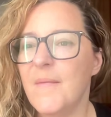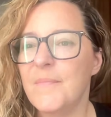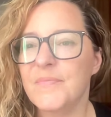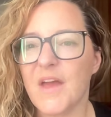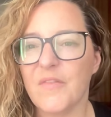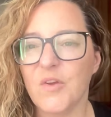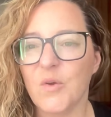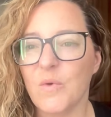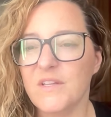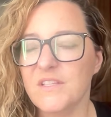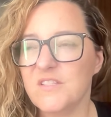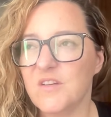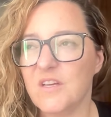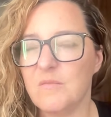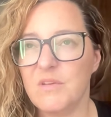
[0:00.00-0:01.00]
Other ones
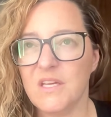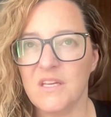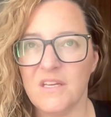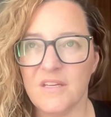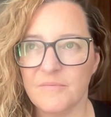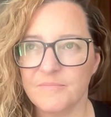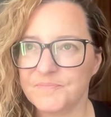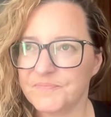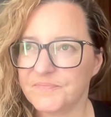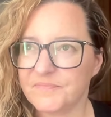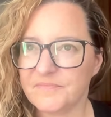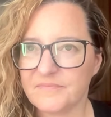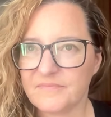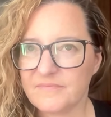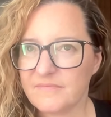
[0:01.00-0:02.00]
could be
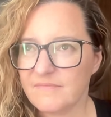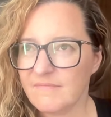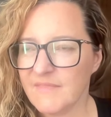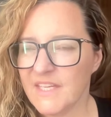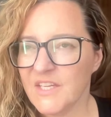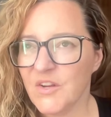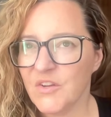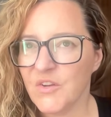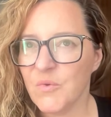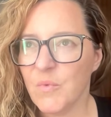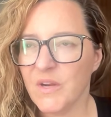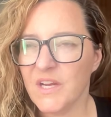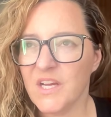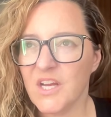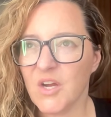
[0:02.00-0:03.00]
you want
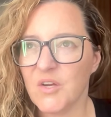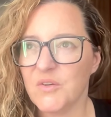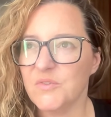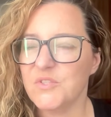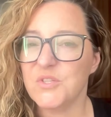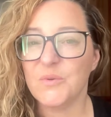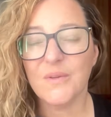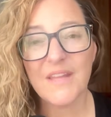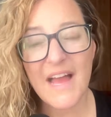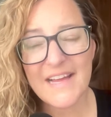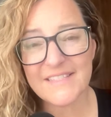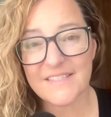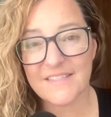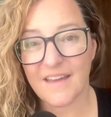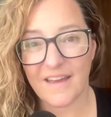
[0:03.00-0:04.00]
to go to
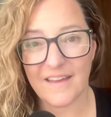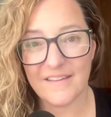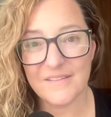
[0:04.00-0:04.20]
Alaska.